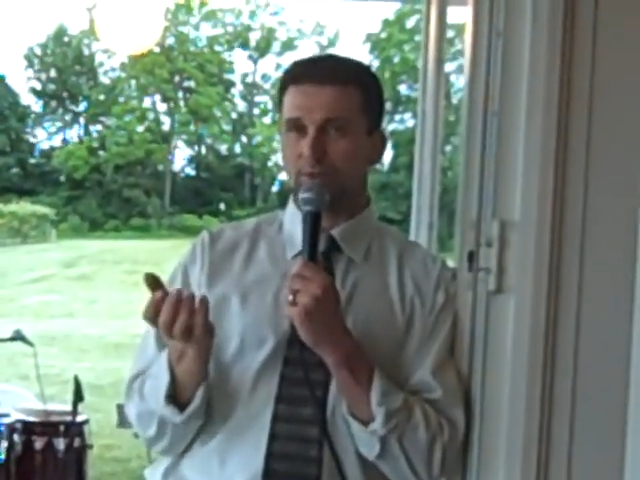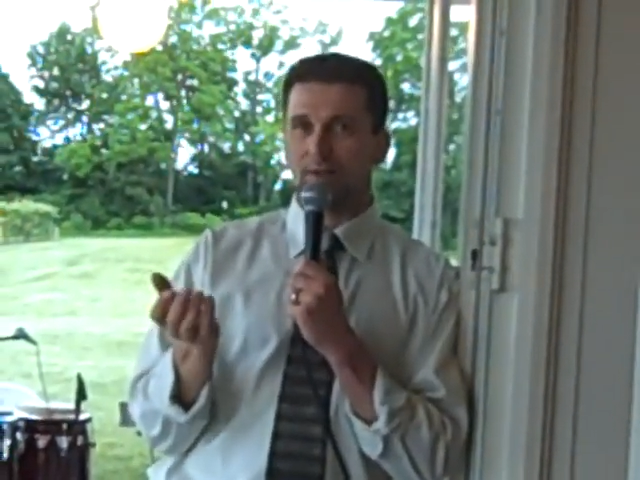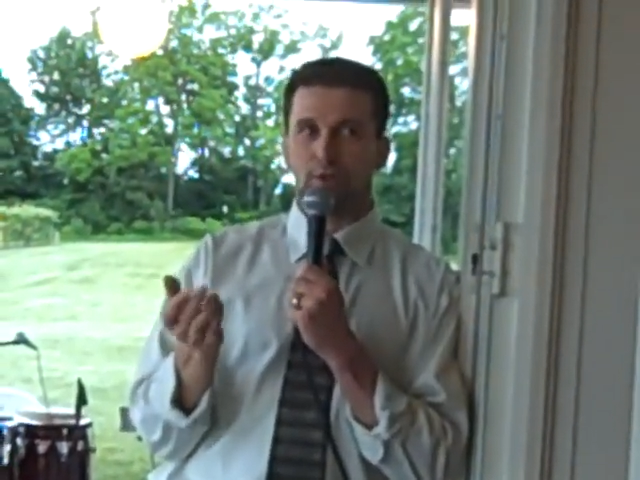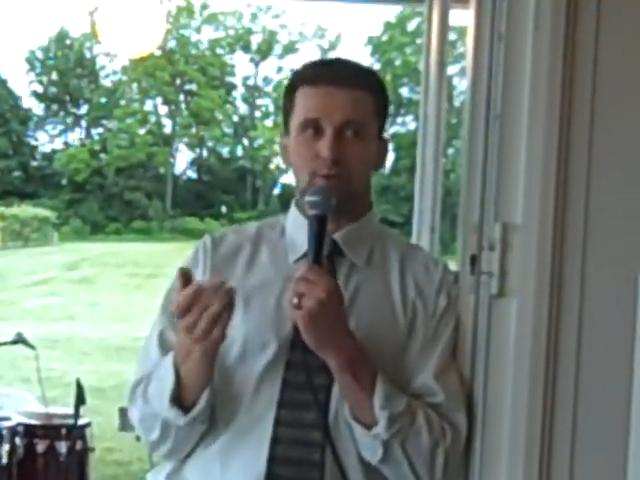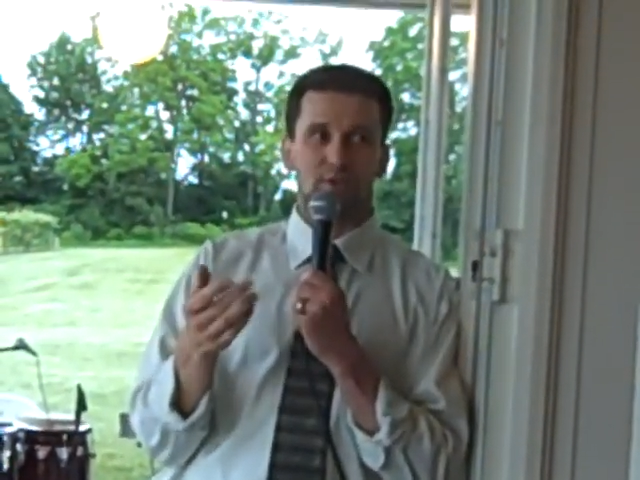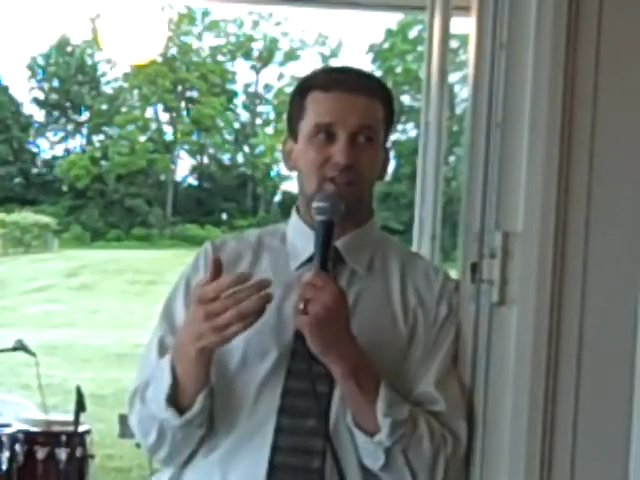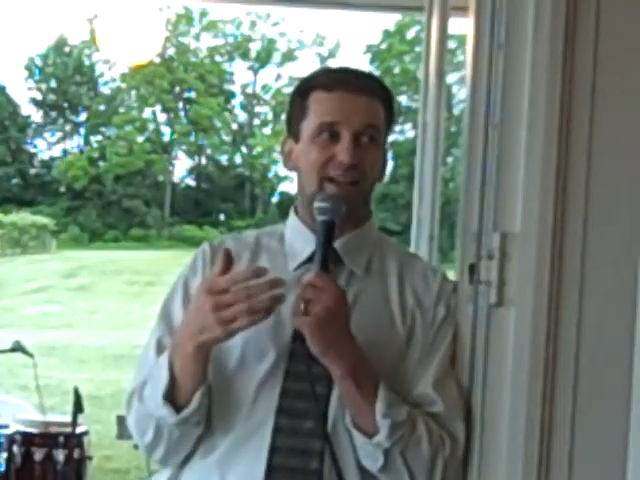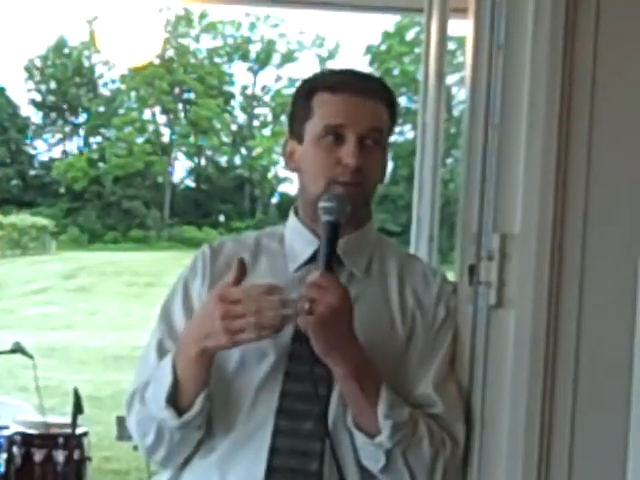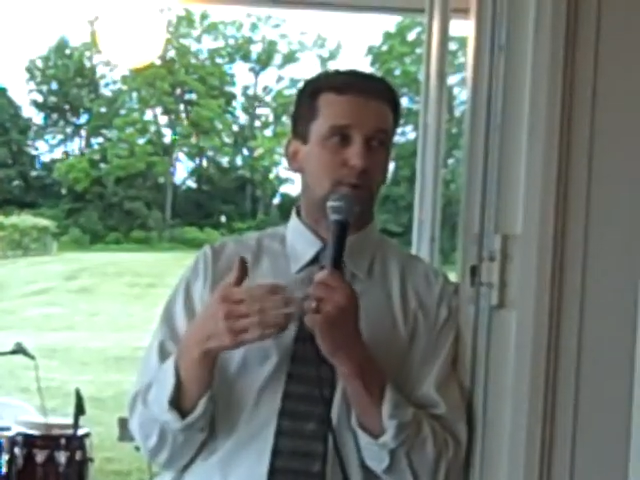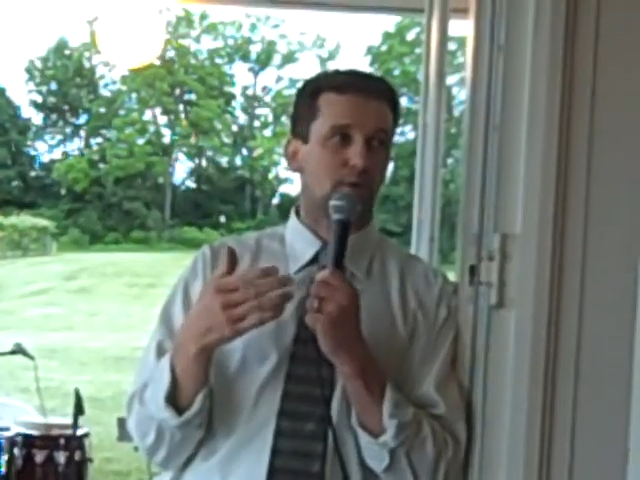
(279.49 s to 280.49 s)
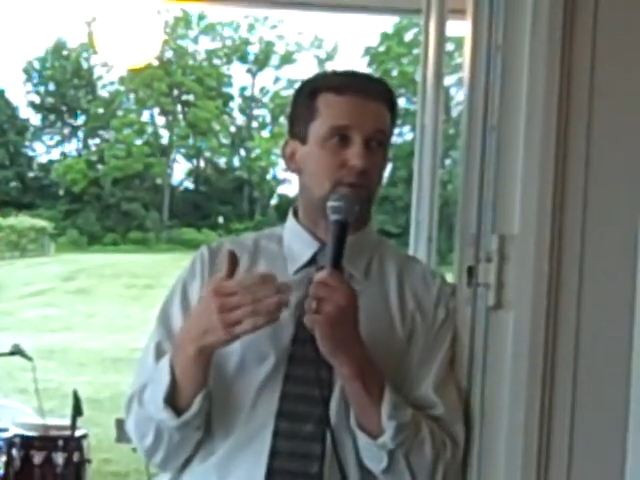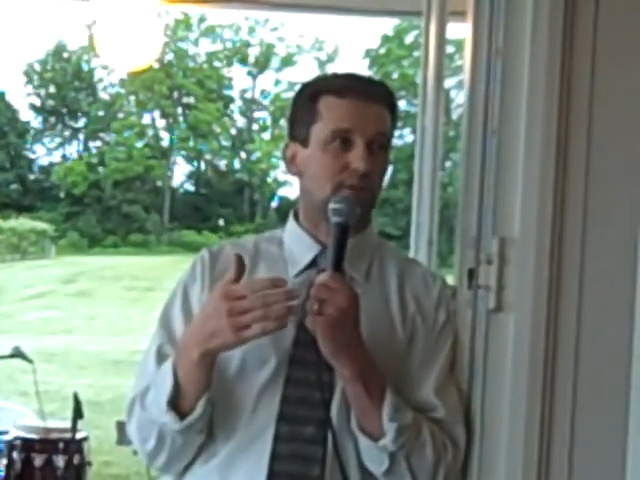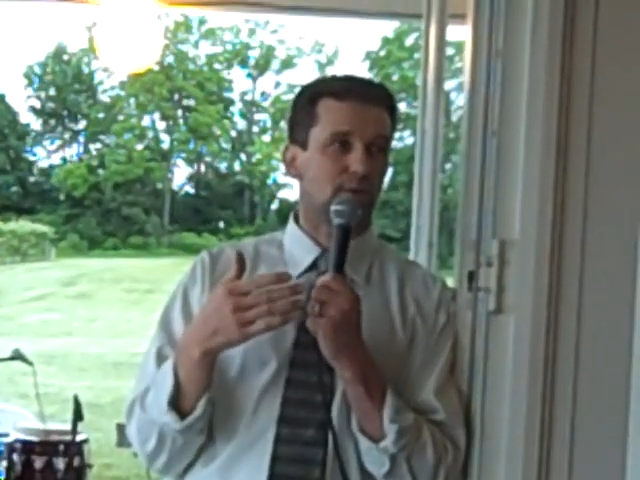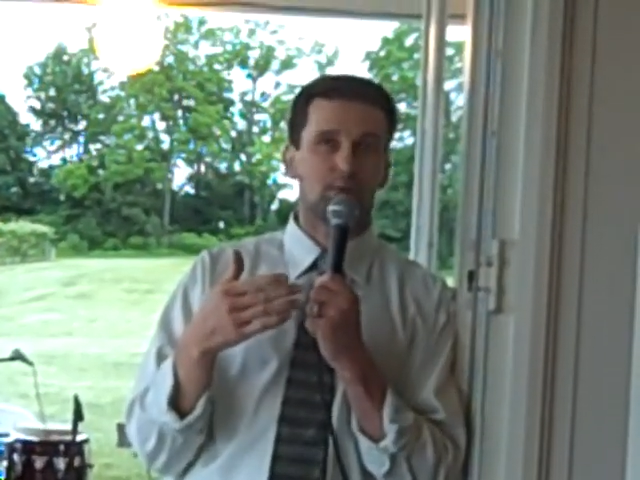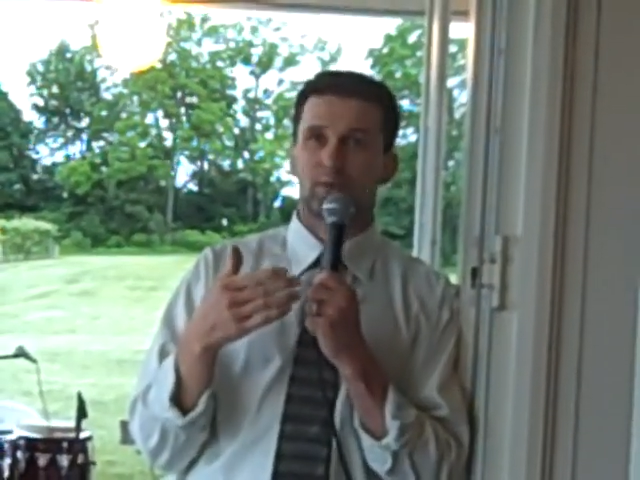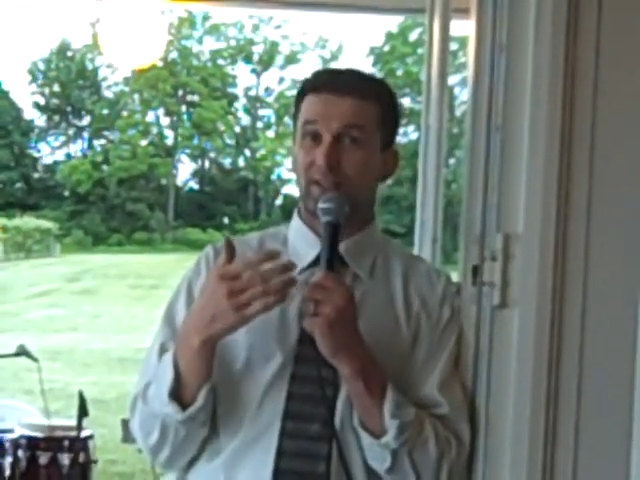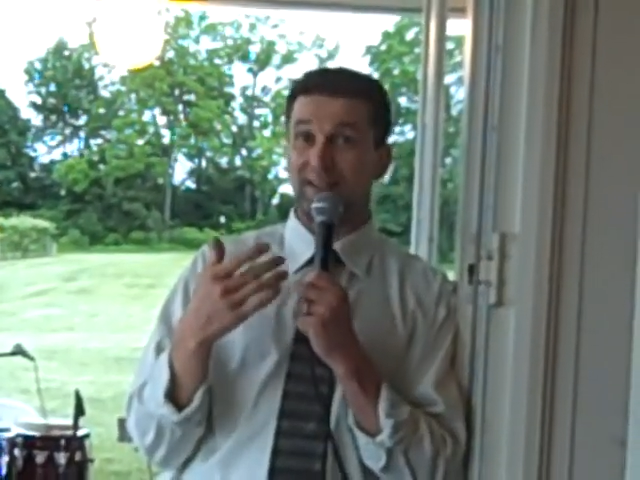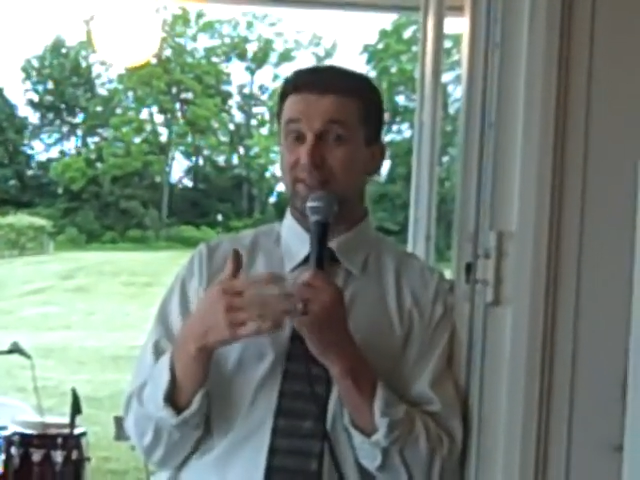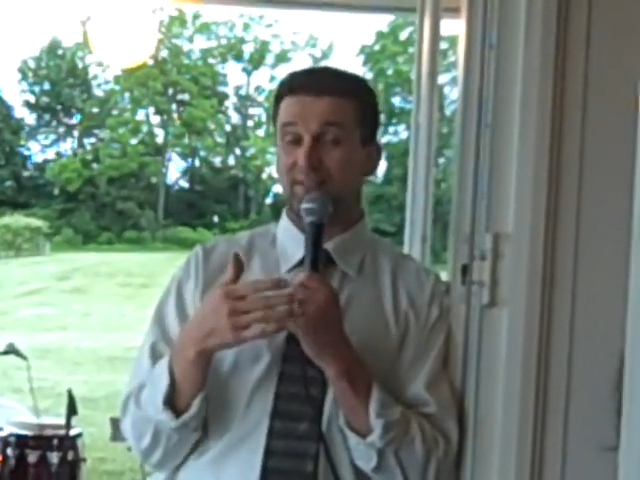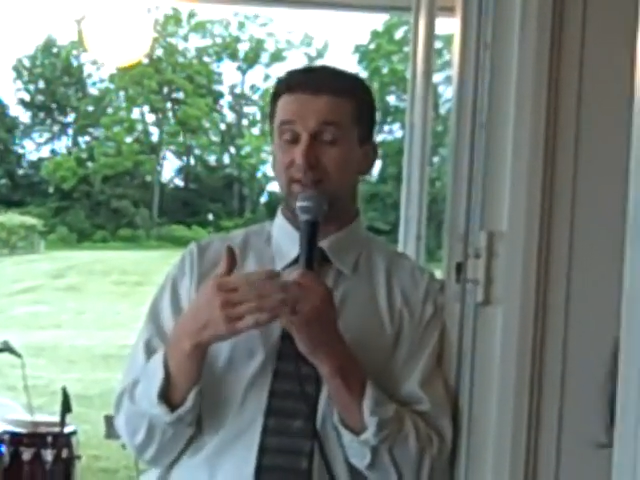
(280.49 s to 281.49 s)
and I shouldn't tell you because you wouldn't want to
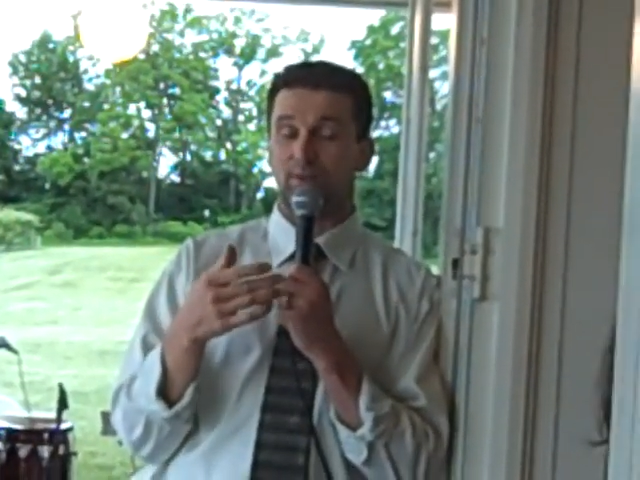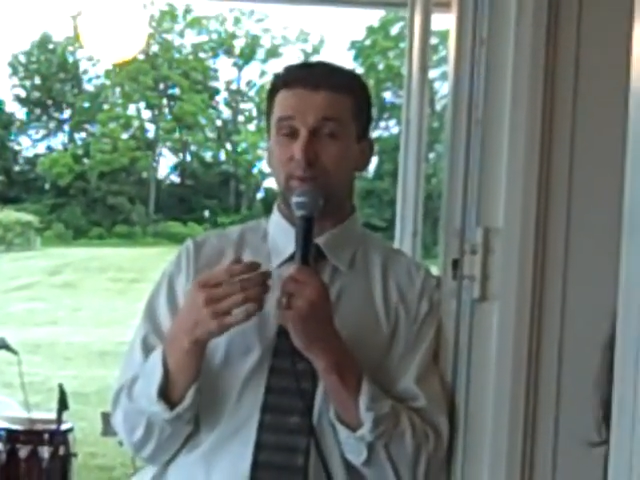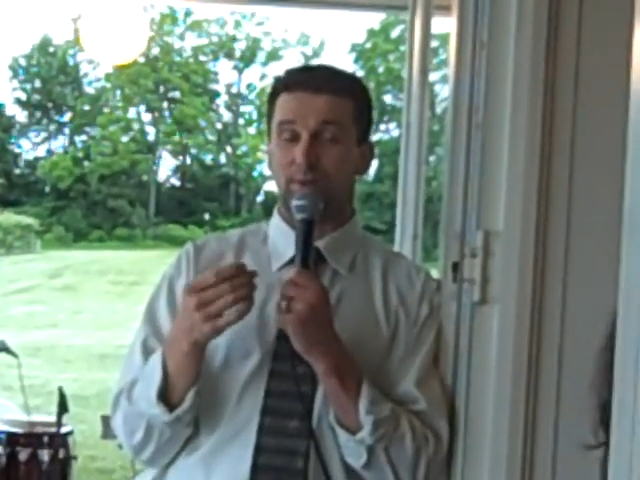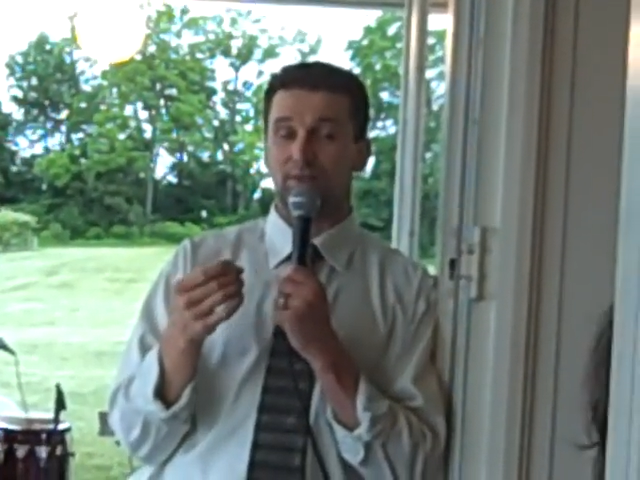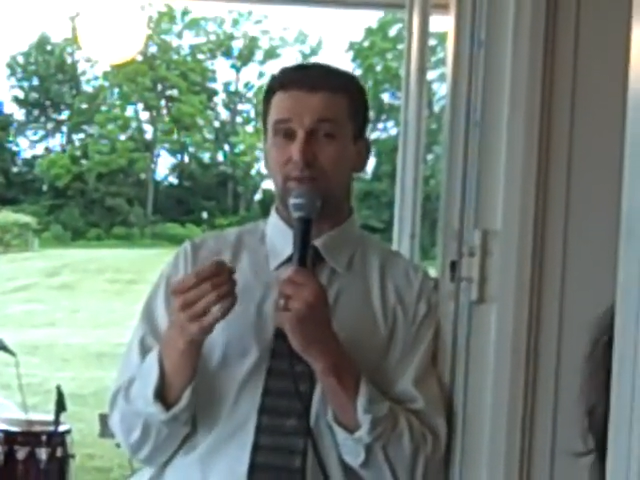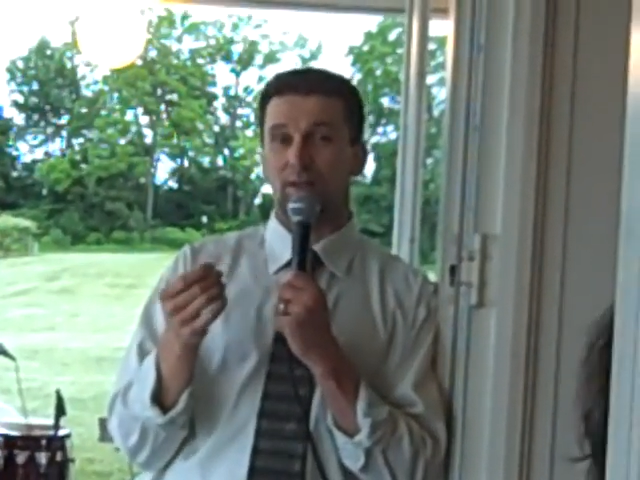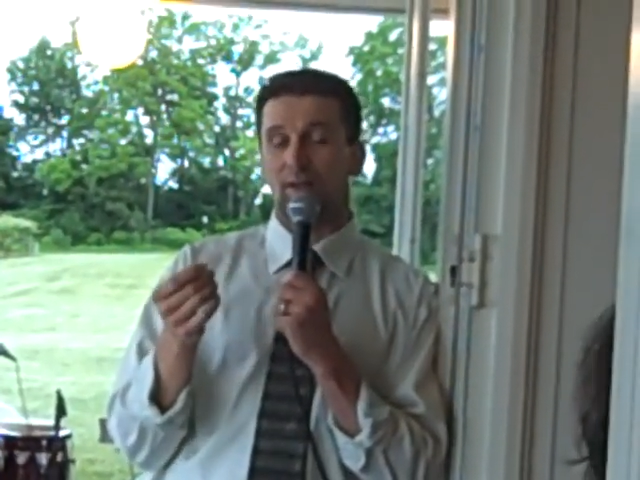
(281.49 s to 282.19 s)
taste it afterwards.